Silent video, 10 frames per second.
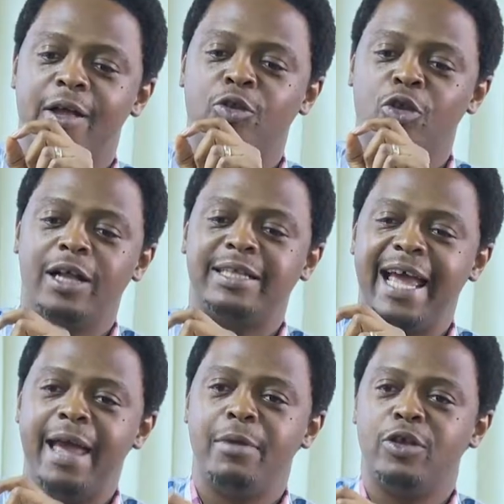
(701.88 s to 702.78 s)
not
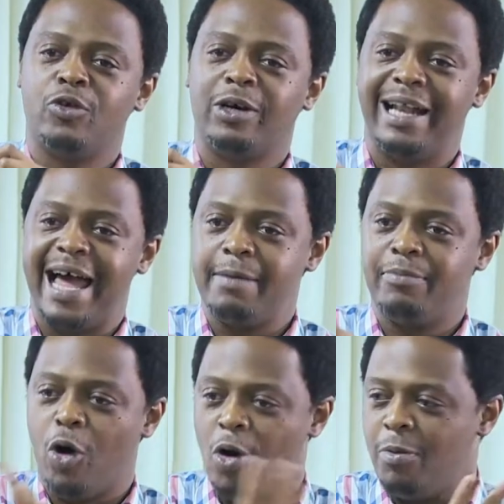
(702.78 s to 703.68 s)
aiming to climb
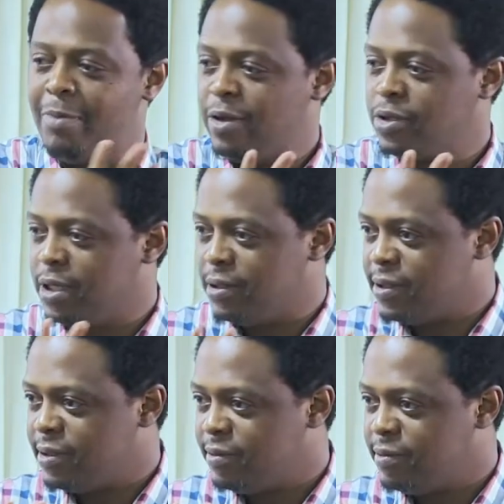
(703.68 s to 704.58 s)
all
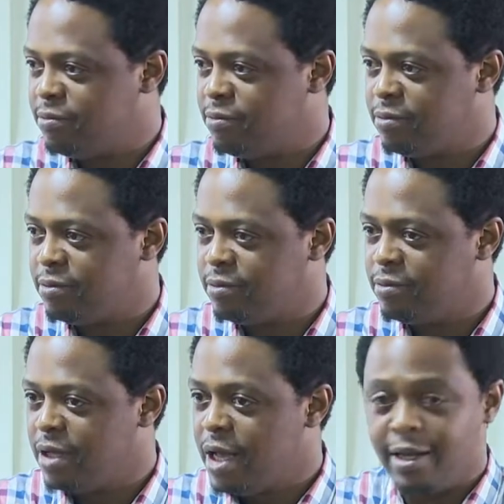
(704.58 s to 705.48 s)
mountains.
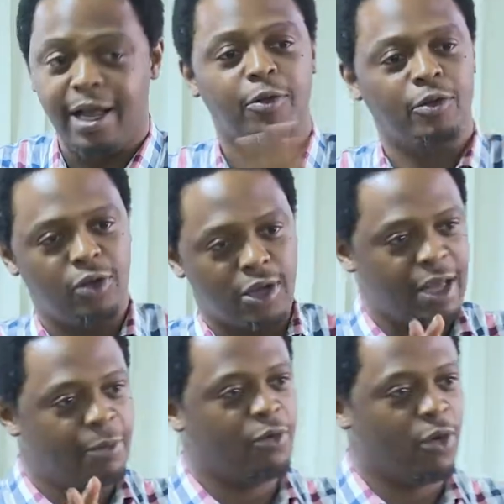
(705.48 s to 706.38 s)
Now, don't
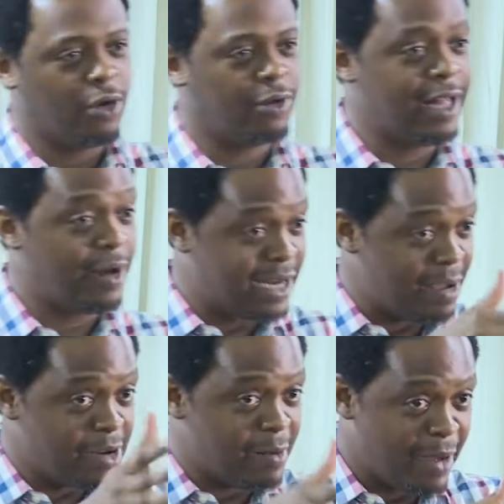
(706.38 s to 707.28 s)
get me wrong. Now,
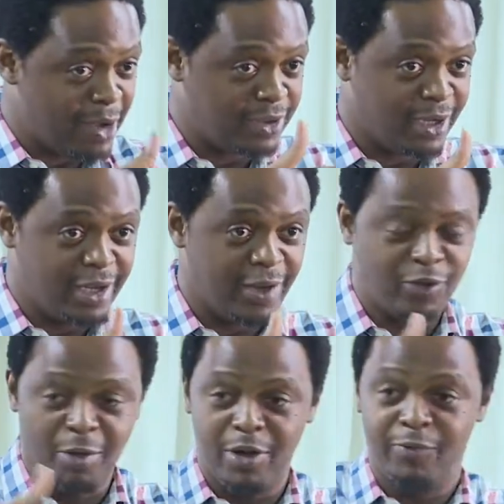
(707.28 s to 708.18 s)
climbing a mountain, if
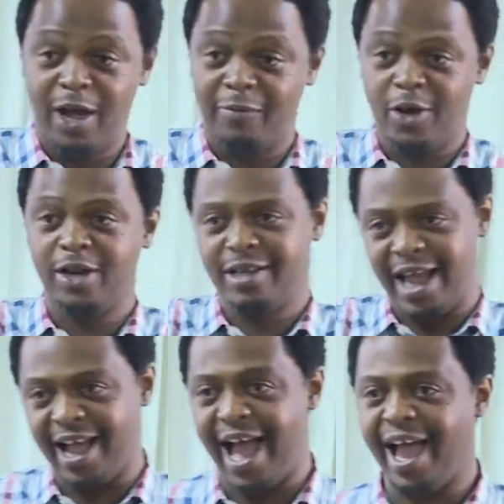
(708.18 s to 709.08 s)
some of you have done it
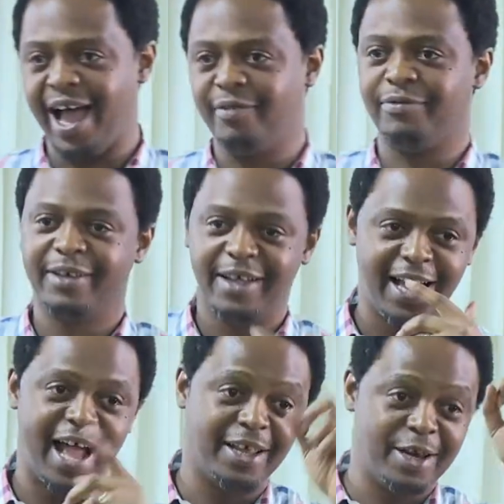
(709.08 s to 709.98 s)
like I have,
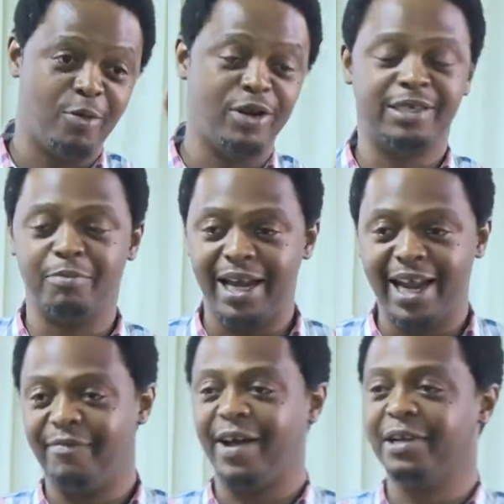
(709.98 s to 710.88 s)
I did it once in my
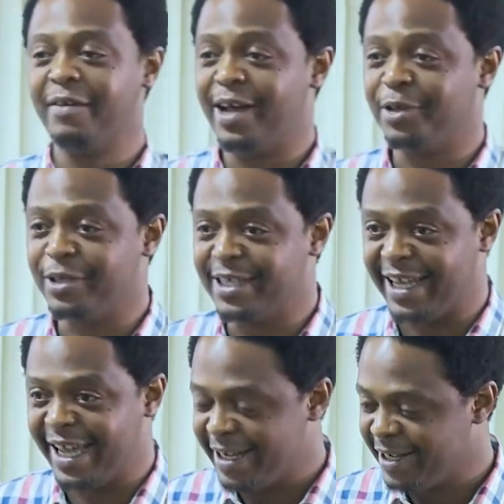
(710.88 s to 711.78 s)
life, I'll never do it
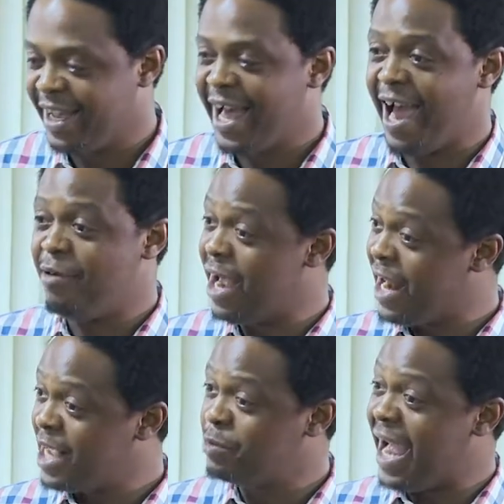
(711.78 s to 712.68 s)
again. I
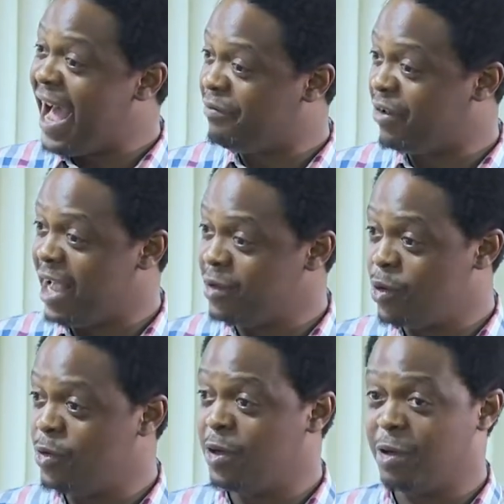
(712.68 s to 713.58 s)
realized why Africans
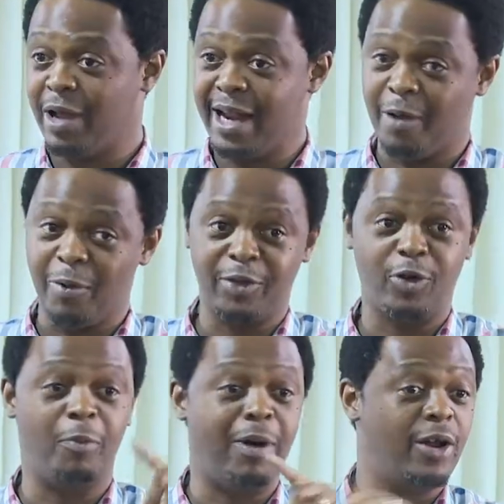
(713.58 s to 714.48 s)
don't do it. When I went
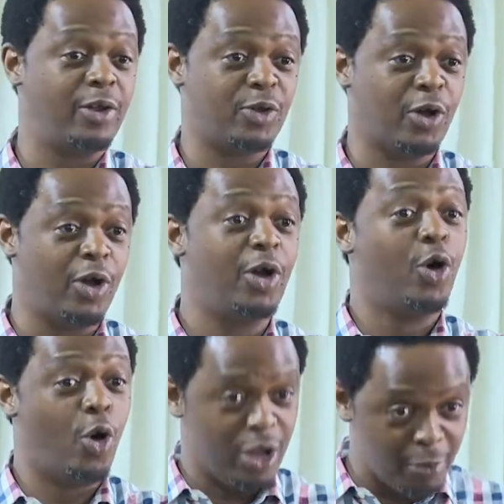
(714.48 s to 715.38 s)
up, I only saw
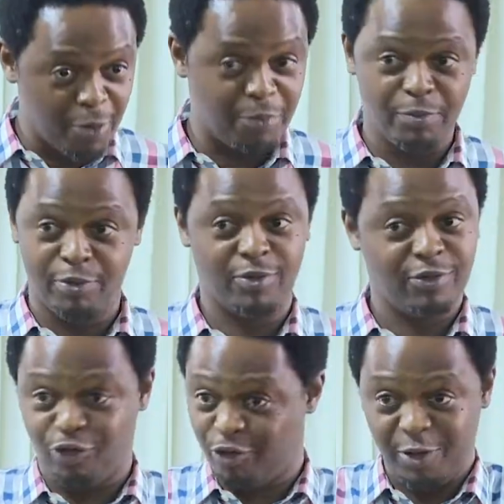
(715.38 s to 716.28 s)
Oyinbo people,
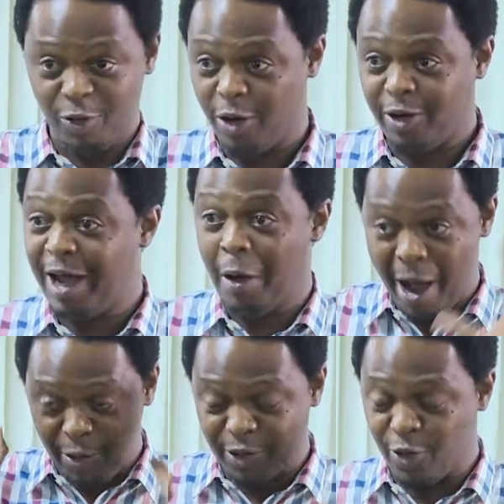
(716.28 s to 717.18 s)
straight, none.
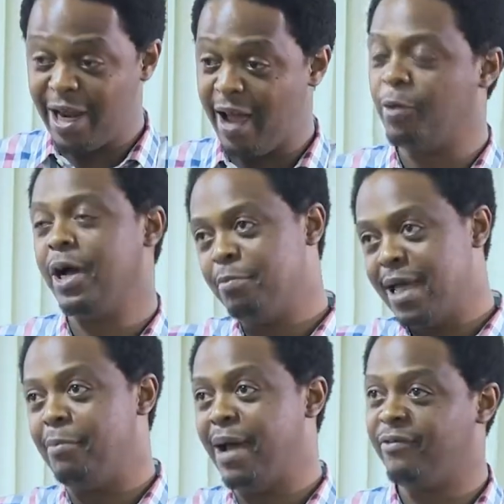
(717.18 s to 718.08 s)
I was the only, well, me
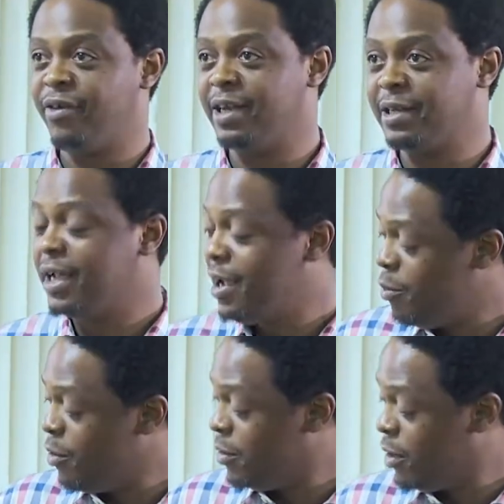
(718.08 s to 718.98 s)
and my friend,
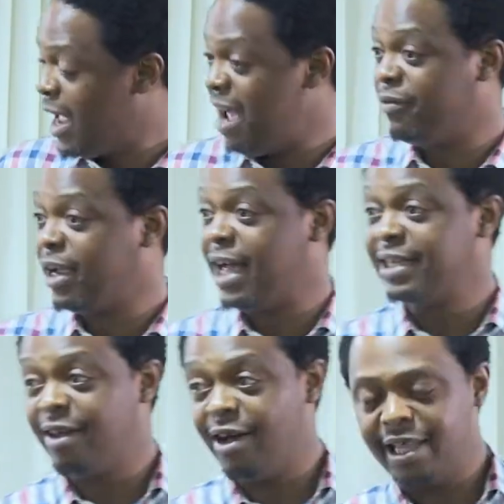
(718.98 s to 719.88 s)
were the only
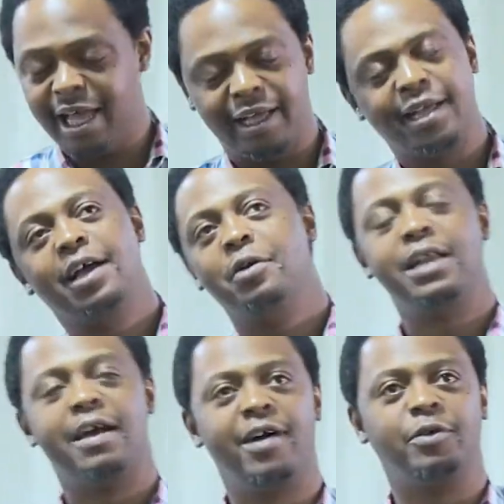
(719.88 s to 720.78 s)
Africans that were there.
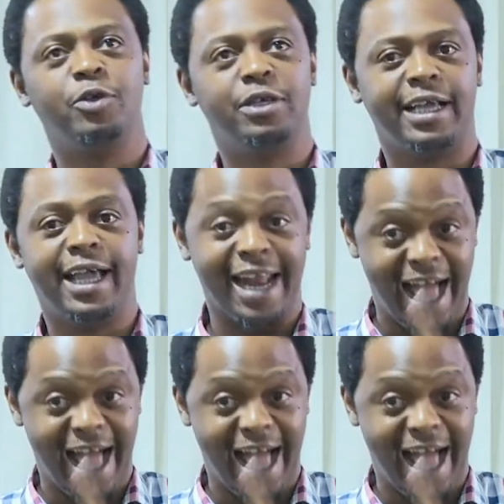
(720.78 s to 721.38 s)
Never will do it again.